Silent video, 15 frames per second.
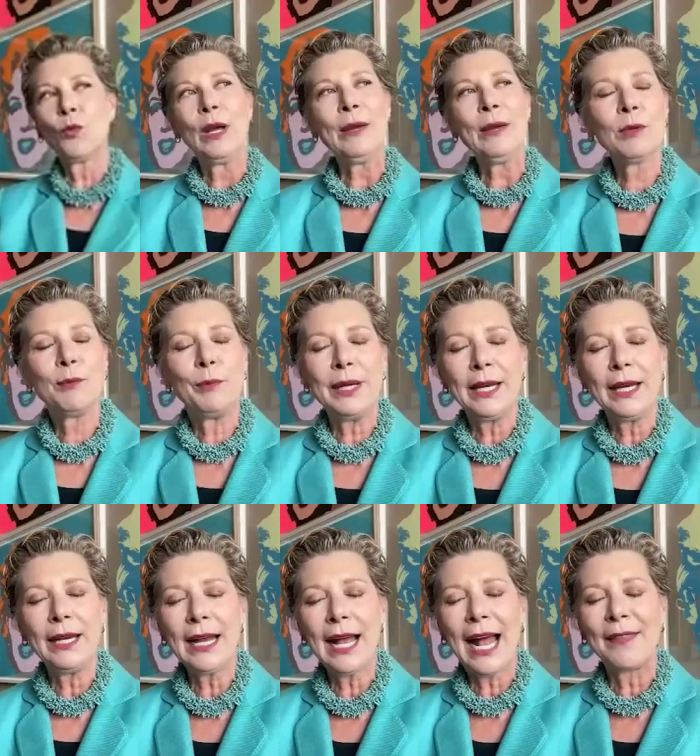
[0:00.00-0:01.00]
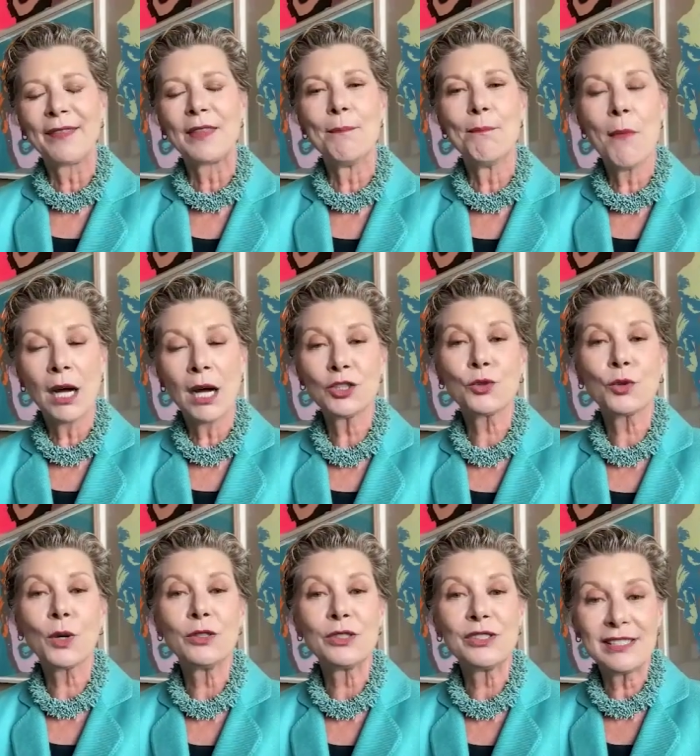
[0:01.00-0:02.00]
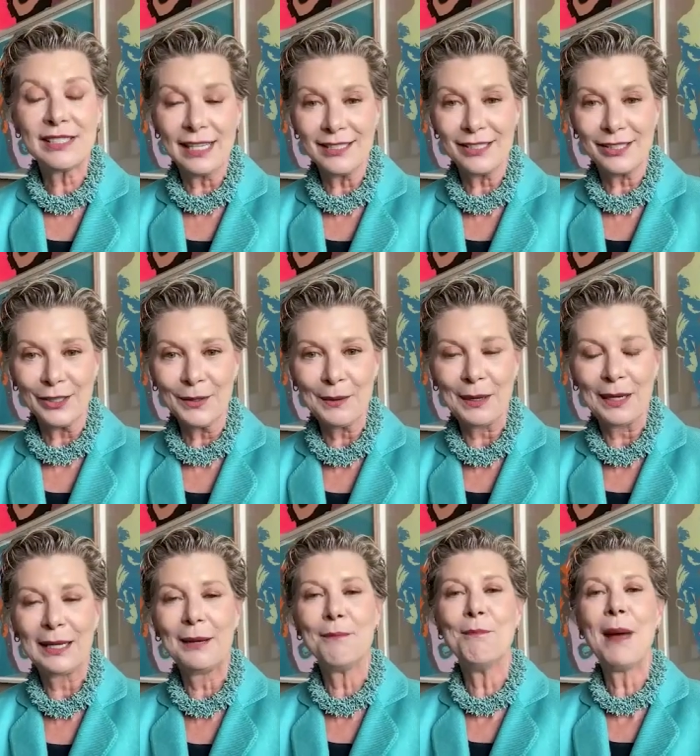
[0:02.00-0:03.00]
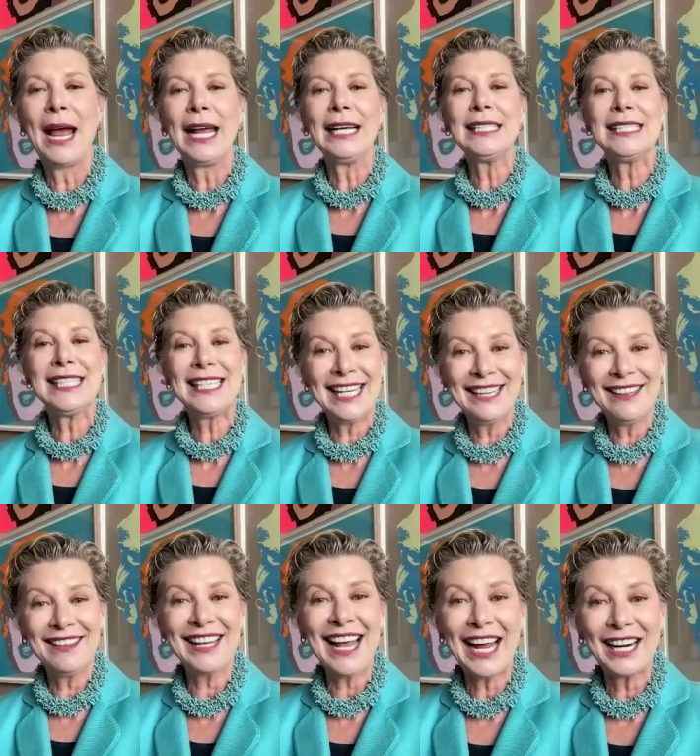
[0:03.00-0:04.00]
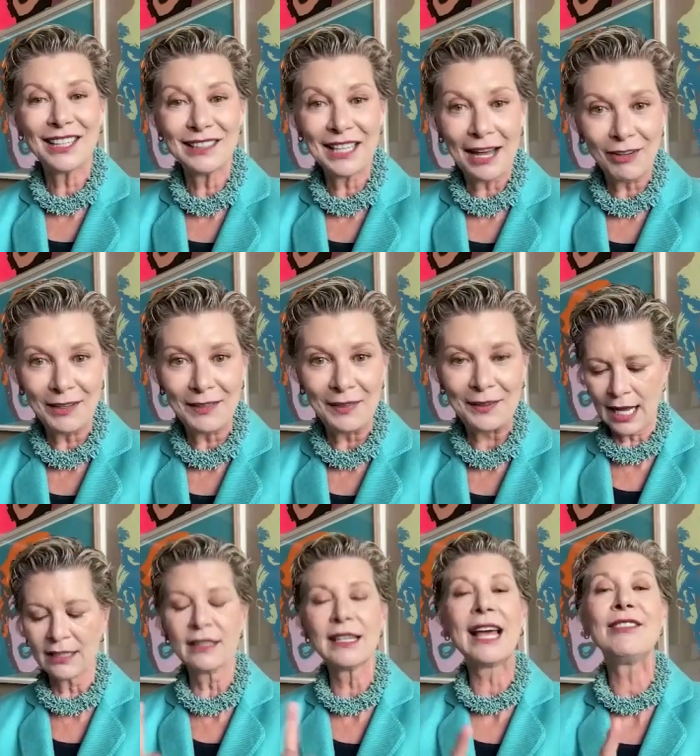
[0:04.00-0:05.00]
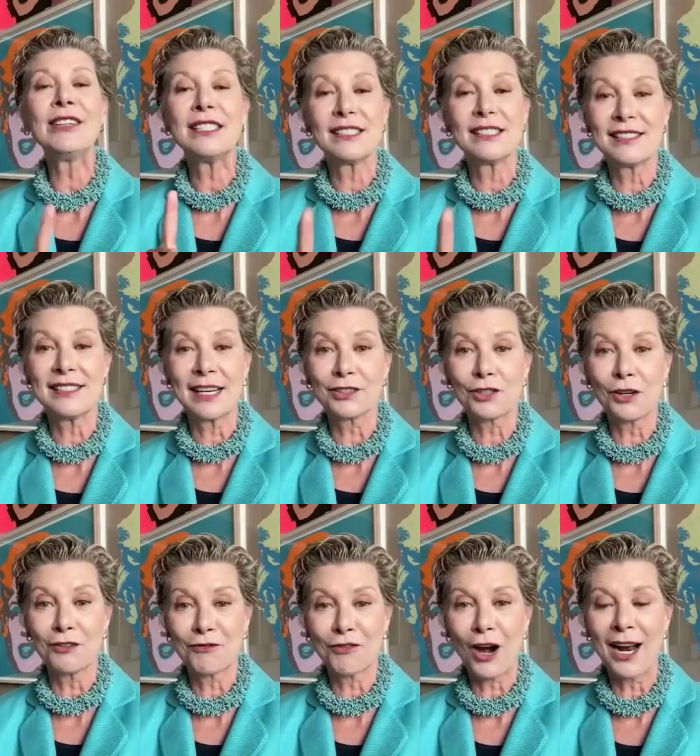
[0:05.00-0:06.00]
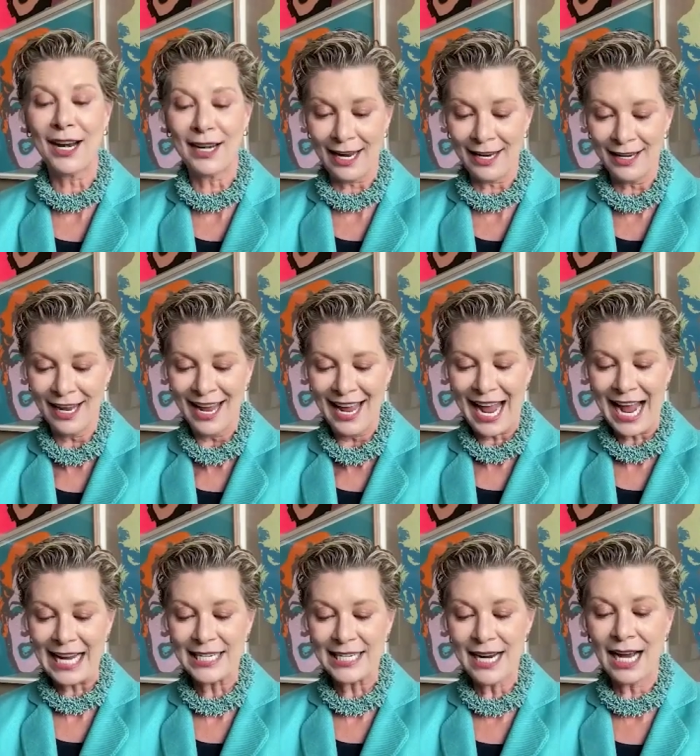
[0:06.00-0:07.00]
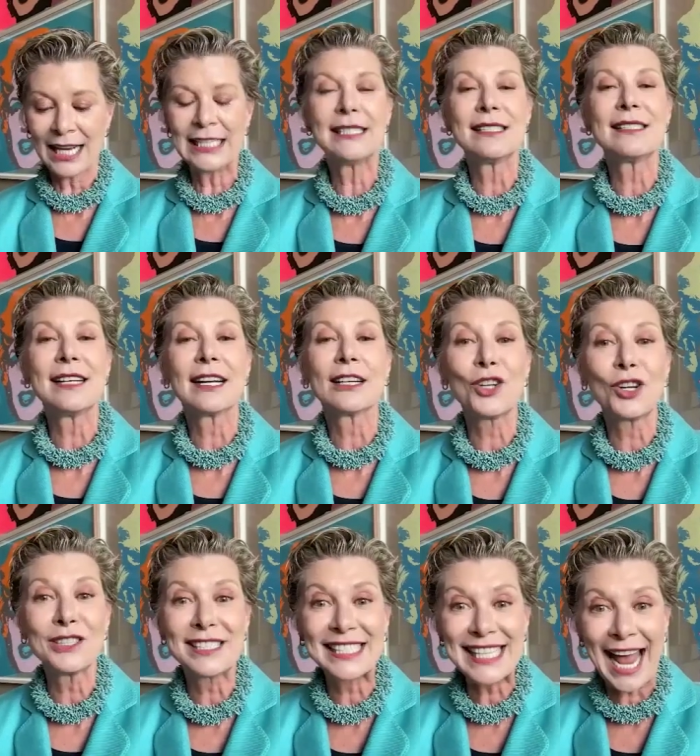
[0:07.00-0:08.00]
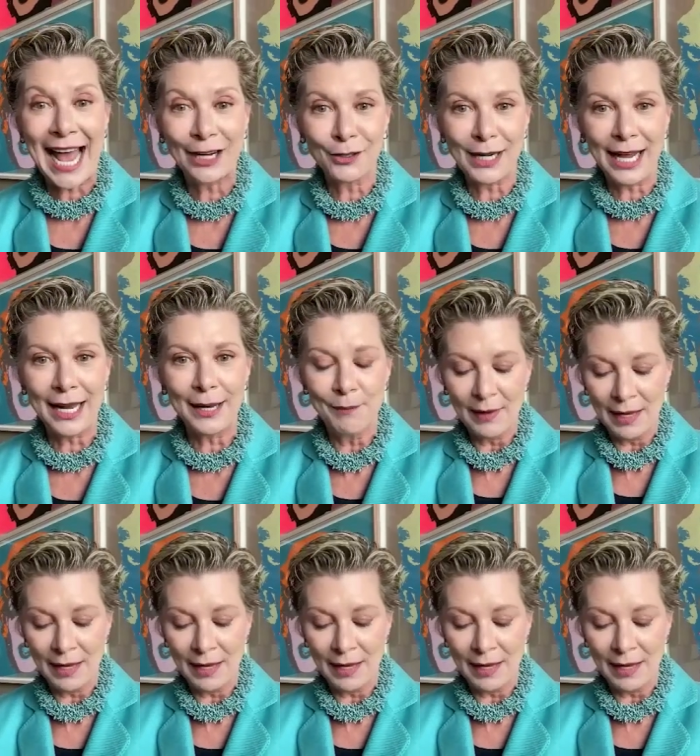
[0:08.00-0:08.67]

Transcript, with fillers: we will be at the Montrose Center, May tenth and eleventh, eleven to six on Friday and nine to six on Saturday.